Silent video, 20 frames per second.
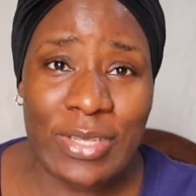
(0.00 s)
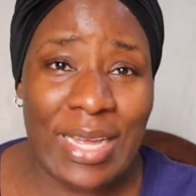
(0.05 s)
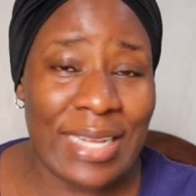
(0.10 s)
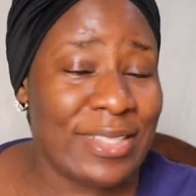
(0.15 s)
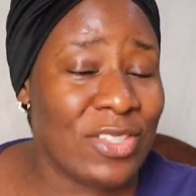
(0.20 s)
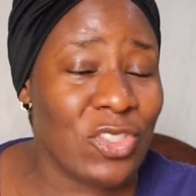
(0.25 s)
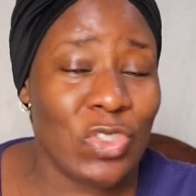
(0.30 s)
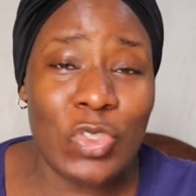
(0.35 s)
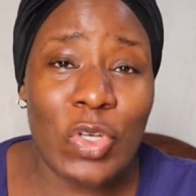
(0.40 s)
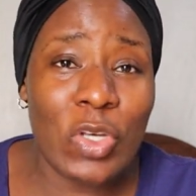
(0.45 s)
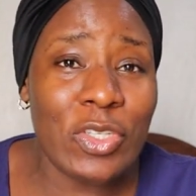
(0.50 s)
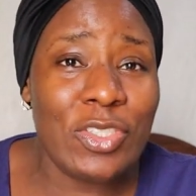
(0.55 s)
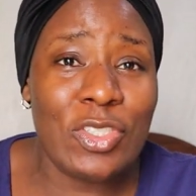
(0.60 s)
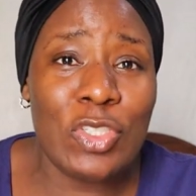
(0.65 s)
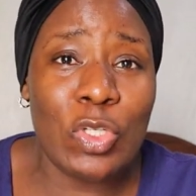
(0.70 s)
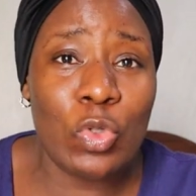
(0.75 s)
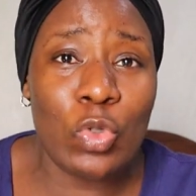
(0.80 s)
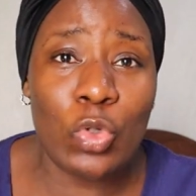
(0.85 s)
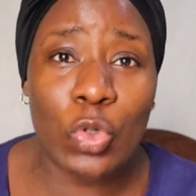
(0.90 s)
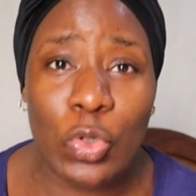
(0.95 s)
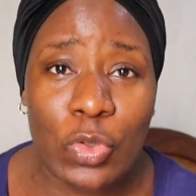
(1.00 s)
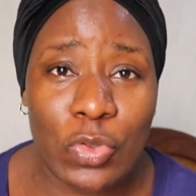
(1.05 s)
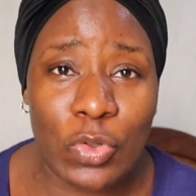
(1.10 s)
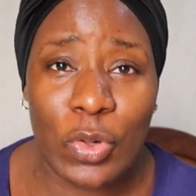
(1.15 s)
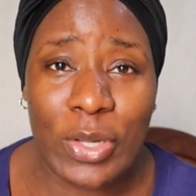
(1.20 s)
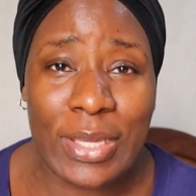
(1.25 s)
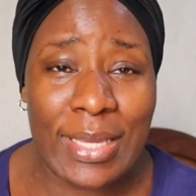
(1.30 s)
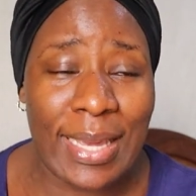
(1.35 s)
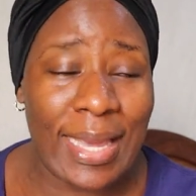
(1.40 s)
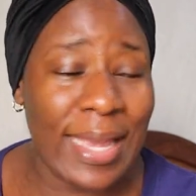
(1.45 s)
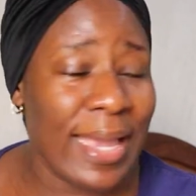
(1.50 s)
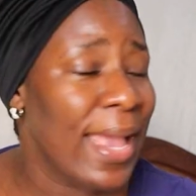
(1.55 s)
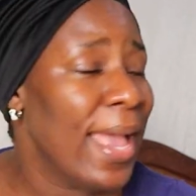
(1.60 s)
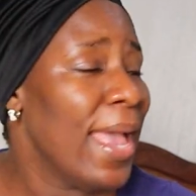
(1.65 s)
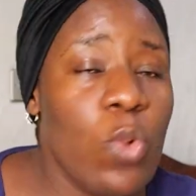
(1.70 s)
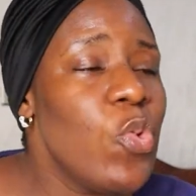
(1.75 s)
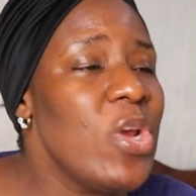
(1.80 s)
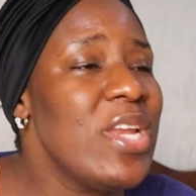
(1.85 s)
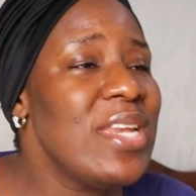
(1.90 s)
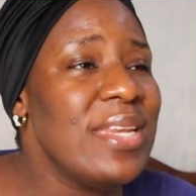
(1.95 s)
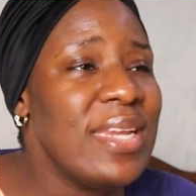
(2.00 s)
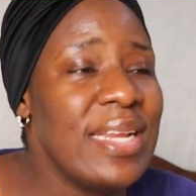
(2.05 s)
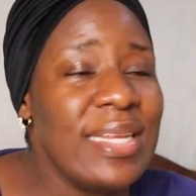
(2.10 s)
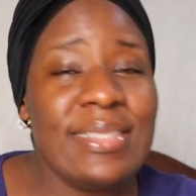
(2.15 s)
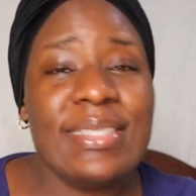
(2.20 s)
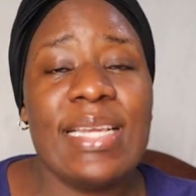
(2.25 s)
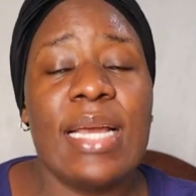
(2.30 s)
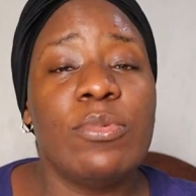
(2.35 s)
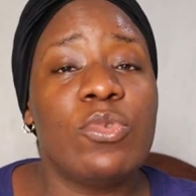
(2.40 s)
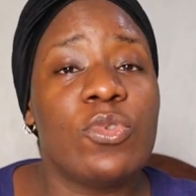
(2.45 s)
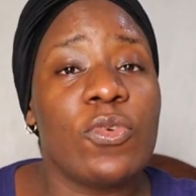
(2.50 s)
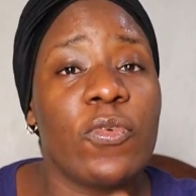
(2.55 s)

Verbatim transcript: That is just the truth, okay? We need them